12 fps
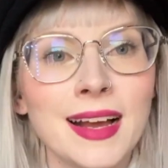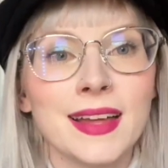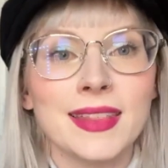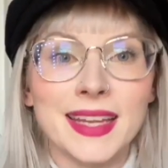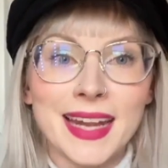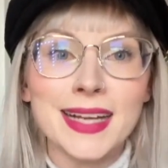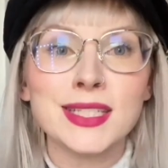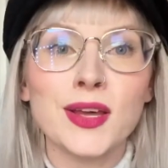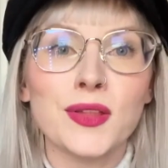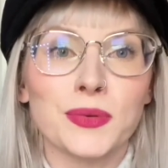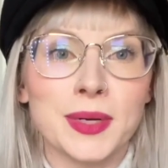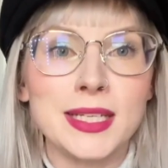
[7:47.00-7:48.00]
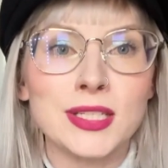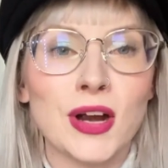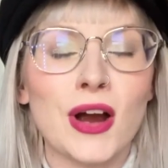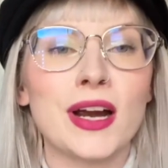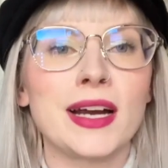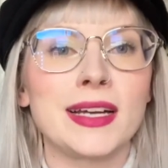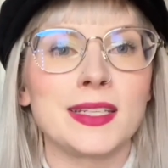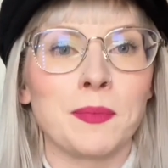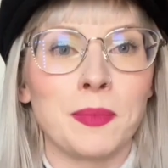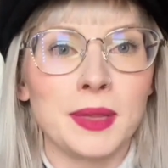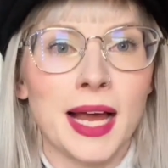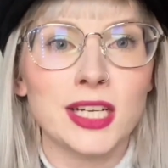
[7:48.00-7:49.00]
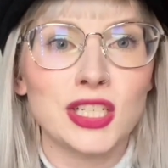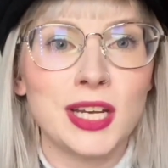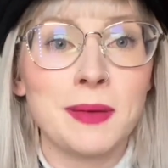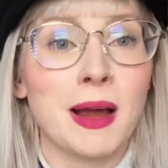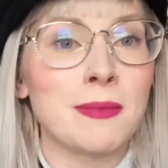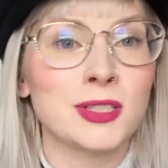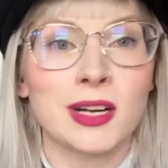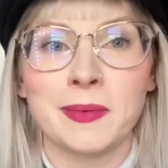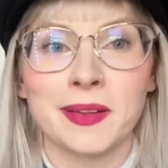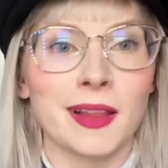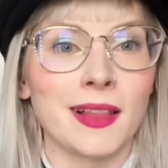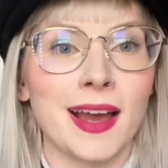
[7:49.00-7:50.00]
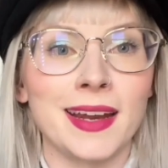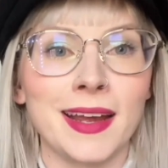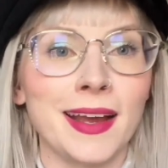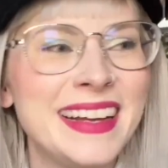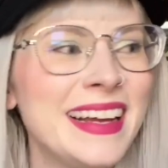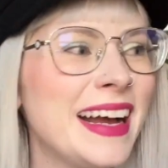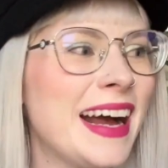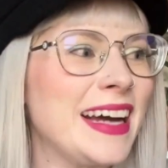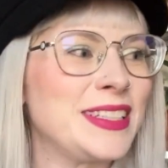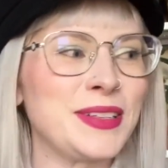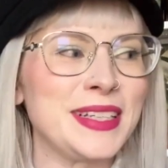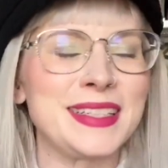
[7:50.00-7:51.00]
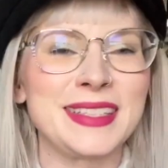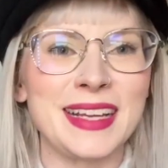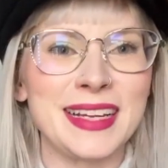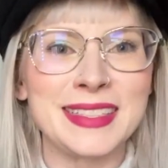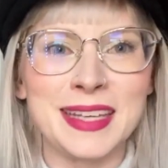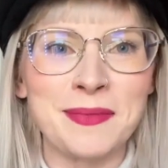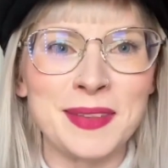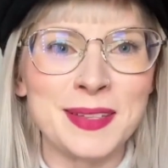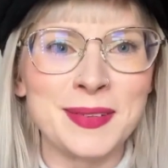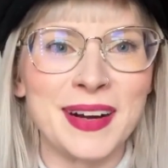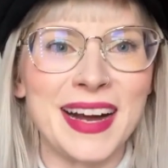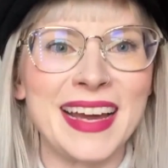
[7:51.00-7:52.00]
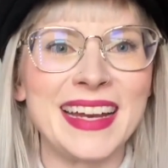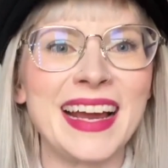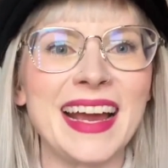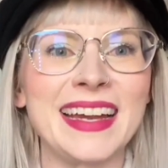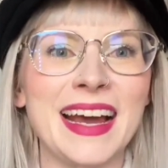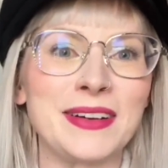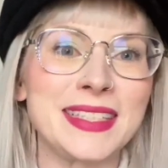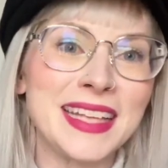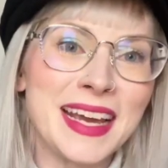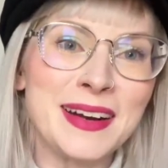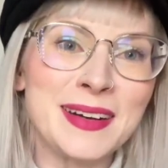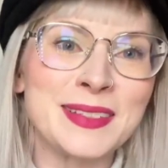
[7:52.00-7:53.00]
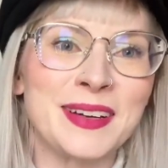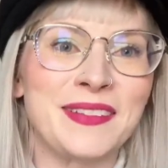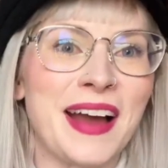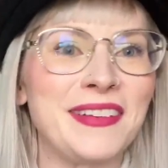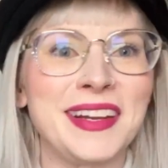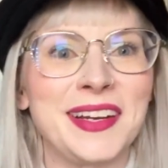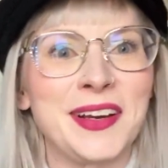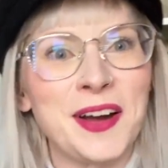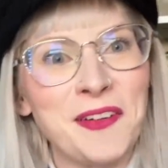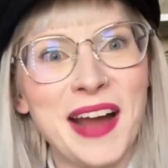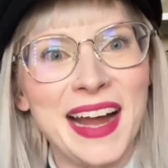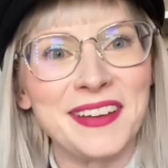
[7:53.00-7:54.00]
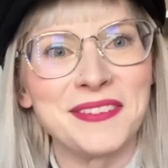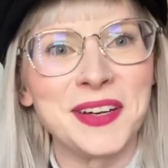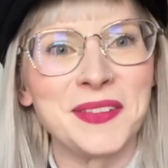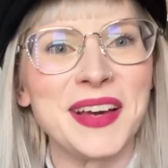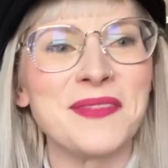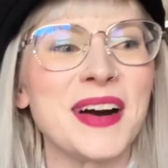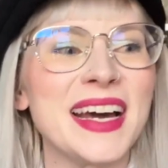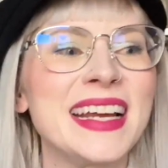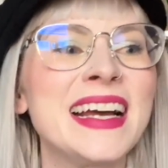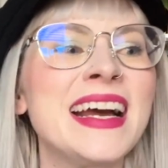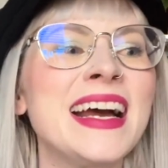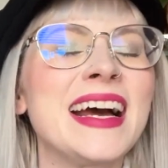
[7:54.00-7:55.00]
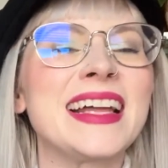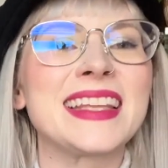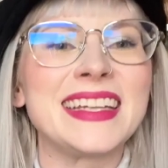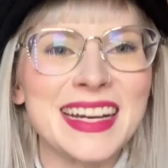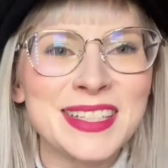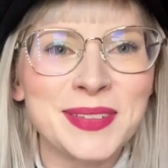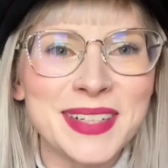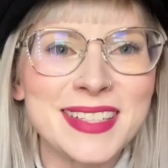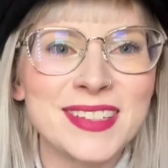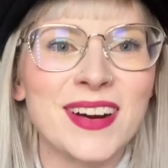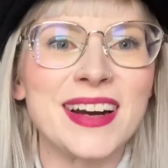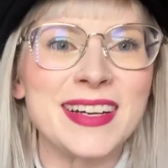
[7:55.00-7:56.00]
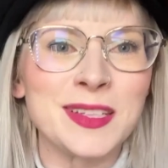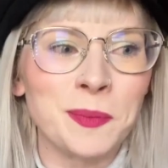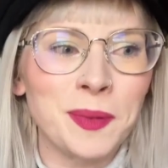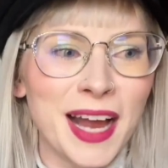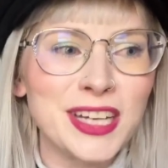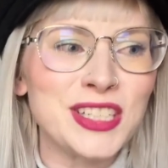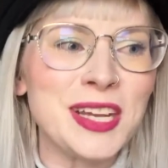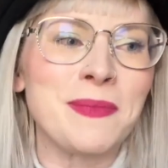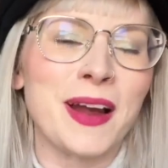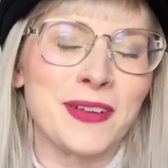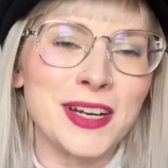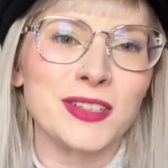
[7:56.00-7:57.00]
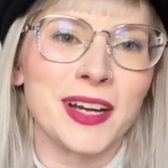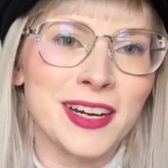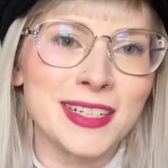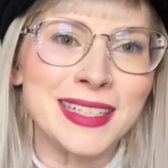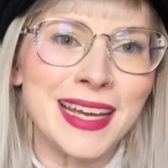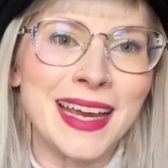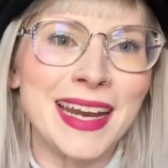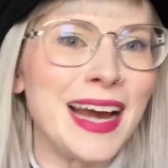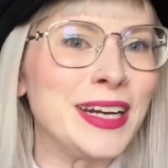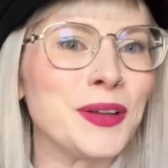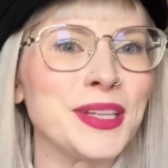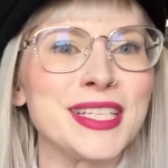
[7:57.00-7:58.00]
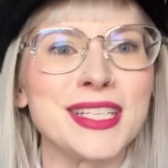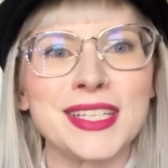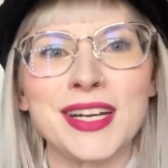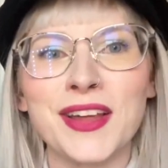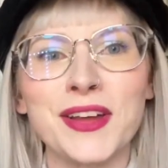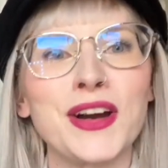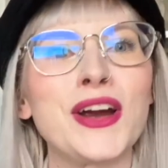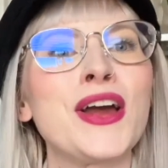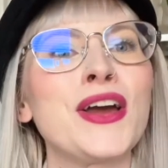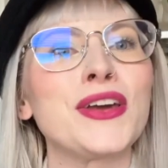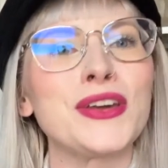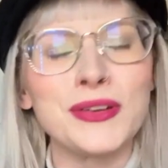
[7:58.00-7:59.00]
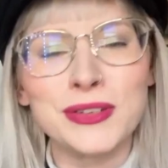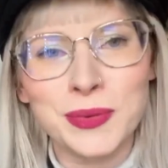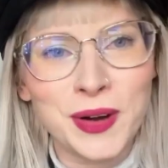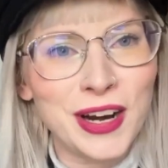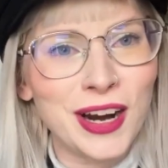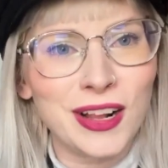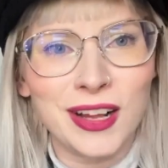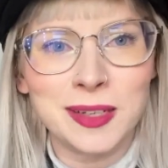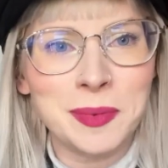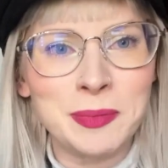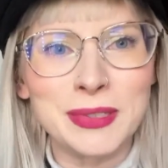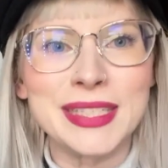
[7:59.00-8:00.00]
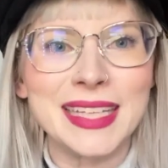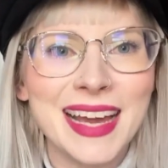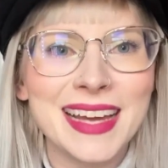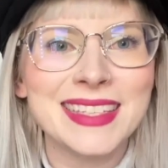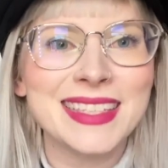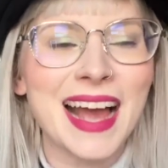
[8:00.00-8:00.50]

The next 3-star is Black Sheep. I'm sorry about the lighting. I totally skipped this one and now it's later, so I'm having to go back and film it. But the next 3-star is Black Sheep by Rachel Harrison. I know this is another huge one on a lot of people's lists.